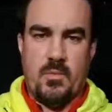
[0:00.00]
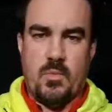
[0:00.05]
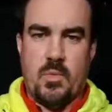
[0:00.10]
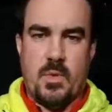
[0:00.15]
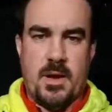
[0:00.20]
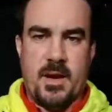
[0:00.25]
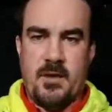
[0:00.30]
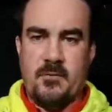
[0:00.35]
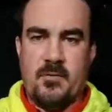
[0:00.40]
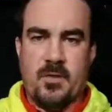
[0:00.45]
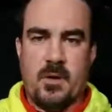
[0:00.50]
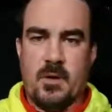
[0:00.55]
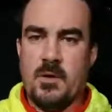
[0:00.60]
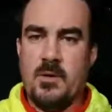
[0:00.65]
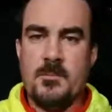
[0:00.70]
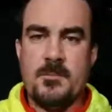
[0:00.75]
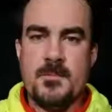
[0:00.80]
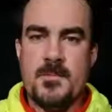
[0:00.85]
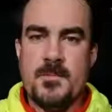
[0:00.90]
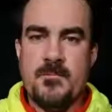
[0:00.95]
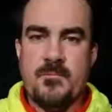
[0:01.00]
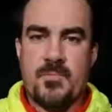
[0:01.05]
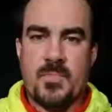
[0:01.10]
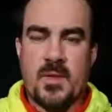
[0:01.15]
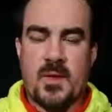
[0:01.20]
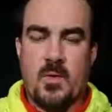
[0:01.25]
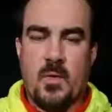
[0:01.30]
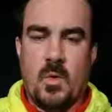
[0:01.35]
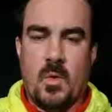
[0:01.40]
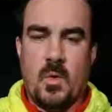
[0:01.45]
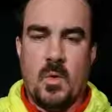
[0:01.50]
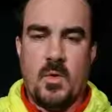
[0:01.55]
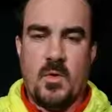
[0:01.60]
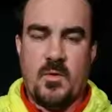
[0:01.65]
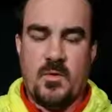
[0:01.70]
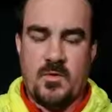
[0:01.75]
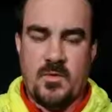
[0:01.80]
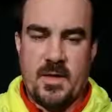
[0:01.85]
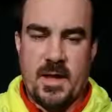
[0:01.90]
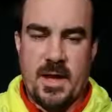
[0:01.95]
whatever.
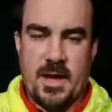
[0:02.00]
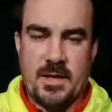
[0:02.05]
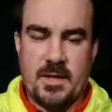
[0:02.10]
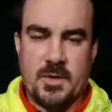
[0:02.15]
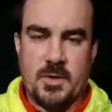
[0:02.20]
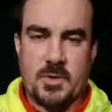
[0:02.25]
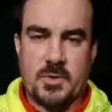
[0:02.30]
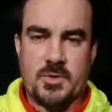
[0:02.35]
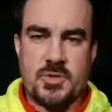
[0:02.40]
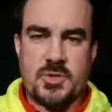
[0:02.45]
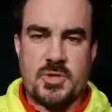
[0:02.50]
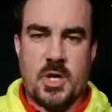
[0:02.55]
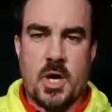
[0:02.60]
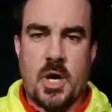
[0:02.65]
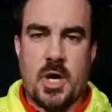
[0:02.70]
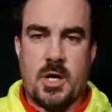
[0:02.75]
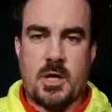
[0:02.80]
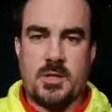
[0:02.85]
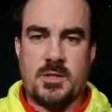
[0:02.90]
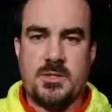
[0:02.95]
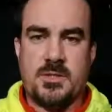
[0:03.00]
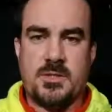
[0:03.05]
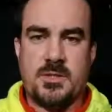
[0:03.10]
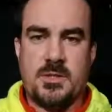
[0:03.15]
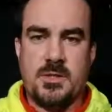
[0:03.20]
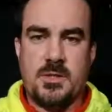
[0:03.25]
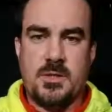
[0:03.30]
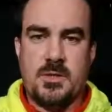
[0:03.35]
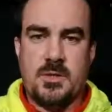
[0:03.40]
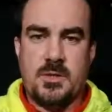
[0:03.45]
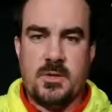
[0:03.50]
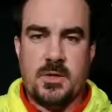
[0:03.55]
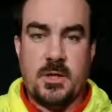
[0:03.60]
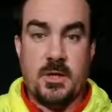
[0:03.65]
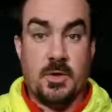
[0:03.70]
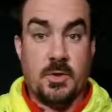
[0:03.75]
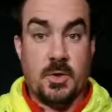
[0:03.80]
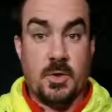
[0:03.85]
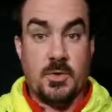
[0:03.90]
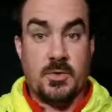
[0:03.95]
Or that your socks,
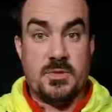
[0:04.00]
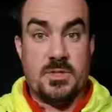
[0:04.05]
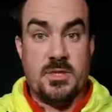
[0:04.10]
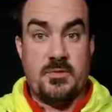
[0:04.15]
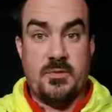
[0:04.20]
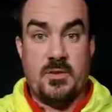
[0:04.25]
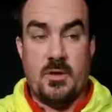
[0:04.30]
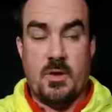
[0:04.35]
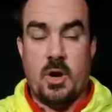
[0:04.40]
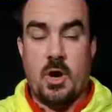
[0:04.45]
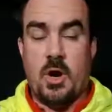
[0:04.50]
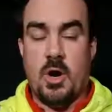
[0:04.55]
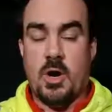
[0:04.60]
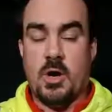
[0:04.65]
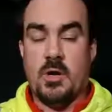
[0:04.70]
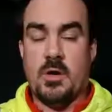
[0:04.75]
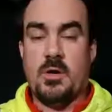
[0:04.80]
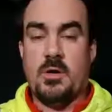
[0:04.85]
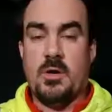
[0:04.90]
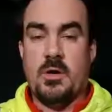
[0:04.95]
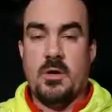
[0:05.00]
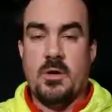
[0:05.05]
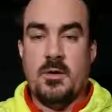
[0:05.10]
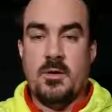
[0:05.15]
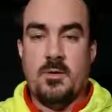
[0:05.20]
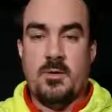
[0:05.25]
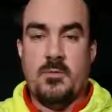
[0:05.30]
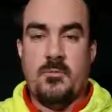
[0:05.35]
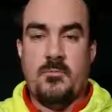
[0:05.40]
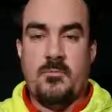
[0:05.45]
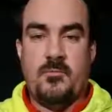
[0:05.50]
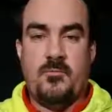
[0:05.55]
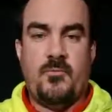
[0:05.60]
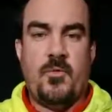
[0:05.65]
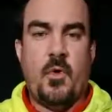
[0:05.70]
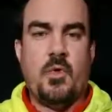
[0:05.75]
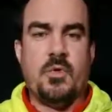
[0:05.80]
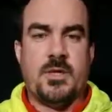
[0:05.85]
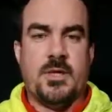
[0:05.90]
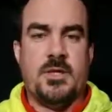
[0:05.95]
kilt hose even, are
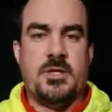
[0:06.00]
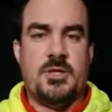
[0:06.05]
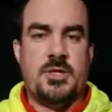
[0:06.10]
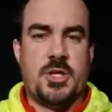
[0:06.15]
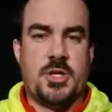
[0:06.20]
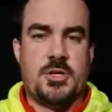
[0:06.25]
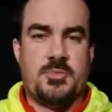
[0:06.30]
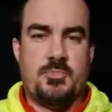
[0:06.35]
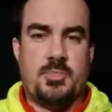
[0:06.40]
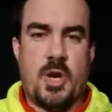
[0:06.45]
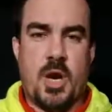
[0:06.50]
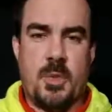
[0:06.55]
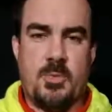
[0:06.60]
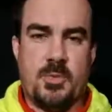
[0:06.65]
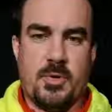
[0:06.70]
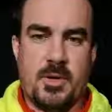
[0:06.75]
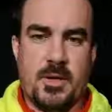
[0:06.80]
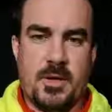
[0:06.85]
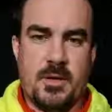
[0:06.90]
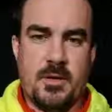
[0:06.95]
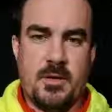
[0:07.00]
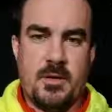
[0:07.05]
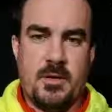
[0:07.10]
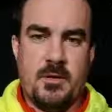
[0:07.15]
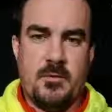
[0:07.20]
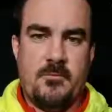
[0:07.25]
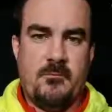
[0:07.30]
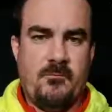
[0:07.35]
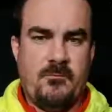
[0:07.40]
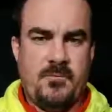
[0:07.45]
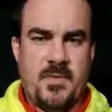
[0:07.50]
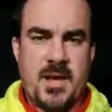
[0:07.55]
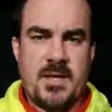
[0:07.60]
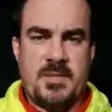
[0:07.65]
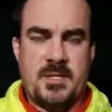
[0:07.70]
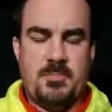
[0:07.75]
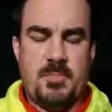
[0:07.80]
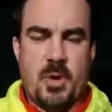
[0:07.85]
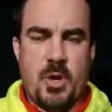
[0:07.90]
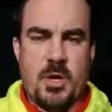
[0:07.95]
folded just properly.
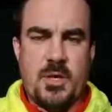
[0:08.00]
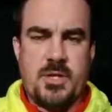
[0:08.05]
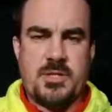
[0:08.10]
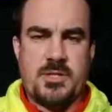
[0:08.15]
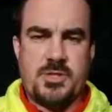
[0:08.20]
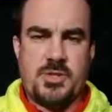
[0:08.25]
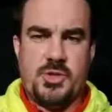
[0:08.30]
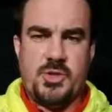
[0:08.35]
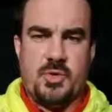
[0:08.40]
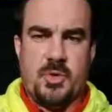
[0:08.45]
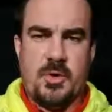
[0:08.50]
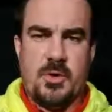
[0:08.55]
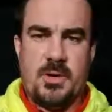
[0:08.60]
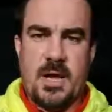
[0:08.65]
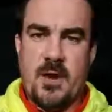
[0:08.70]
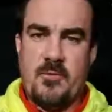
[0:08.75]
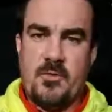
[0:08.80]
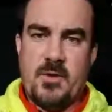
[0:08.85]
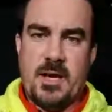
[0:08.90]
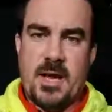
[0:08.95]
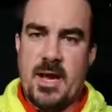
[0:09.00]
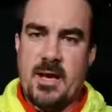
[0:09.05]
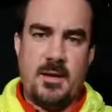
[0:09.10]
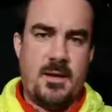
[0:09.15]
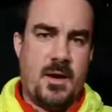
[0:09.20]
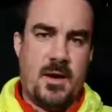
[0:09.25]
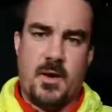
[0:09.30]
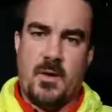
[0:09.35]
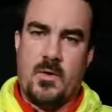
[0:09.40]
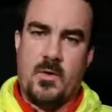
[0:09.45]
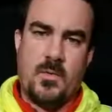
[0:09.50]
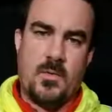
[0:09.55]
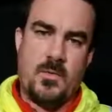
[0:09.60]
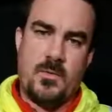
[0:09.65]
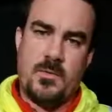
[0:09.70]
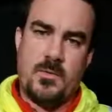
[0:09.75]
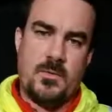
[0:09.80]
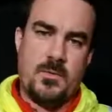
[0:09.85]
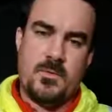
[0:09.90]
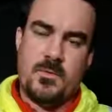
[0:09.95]
Fancy parties, sure. Every day, no.
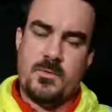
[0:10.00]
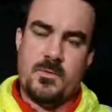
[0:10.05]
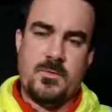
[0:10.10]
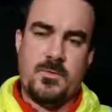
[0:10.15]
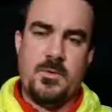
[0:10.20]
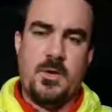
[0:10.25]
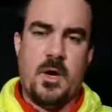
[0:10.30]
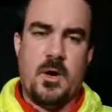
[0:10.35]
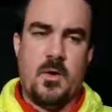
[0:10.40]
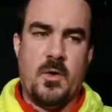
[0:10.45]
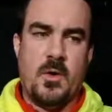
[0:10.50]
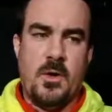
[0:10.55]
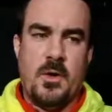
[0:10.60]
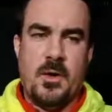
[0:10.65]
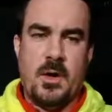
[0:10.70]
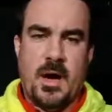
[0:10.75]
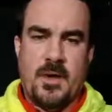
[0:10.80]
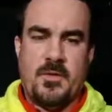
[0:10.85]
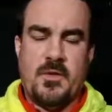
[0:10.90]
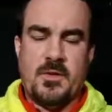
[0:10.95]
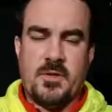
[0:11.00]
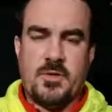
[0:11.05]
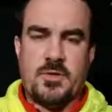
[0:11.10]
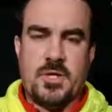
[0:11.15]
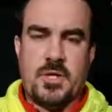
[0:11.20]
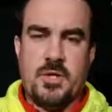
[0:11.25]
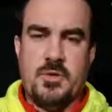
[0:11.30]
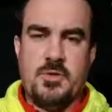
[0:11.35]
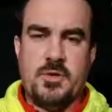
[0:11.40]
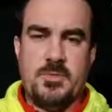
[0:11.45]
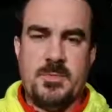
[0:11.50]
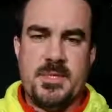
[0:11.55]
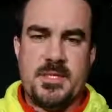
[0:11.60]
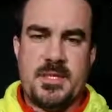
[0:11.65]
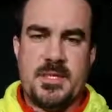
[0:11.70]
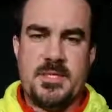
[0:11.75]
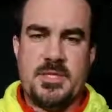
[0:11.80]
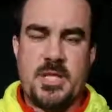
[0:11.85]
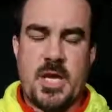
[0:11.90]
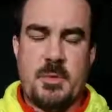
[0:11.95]
No. I think there's a huge
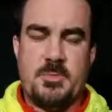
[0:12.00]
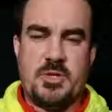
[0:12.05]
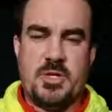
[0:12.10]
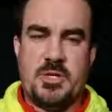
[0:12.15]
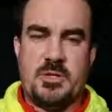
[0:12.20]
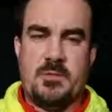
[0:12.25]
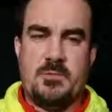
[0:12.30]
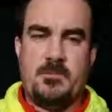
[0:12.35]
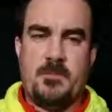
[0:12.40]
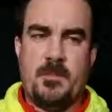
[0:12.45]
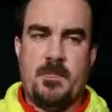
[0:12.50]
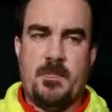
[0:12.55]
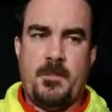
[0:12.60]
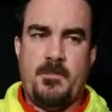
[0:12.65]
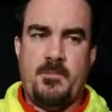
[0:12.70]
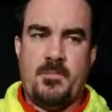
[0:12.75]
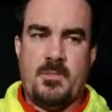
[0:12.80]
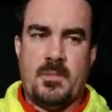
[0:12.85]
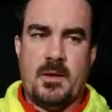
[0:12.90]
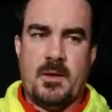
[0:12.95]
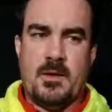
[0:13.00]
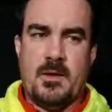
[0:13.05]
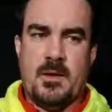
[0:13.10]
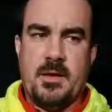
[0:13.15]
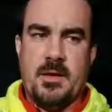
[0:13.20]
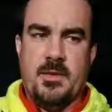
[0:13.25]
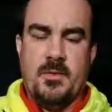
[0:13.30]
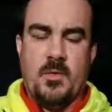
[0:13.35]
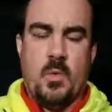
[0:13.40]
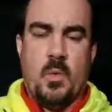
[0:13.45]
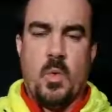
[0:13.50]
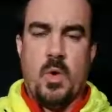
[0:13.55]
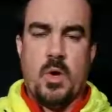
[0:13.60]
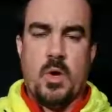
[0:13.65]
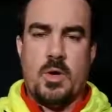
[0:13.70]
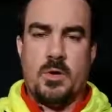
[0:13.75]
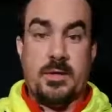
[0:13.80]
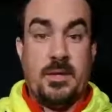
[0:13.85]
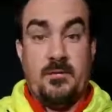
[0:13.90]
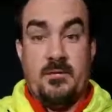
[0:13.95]
misconception in the
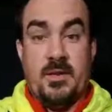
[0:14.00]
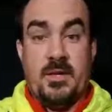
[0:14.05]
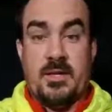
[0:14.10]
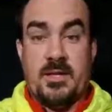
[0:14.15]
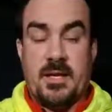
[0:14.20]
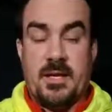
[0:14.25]
world, even in the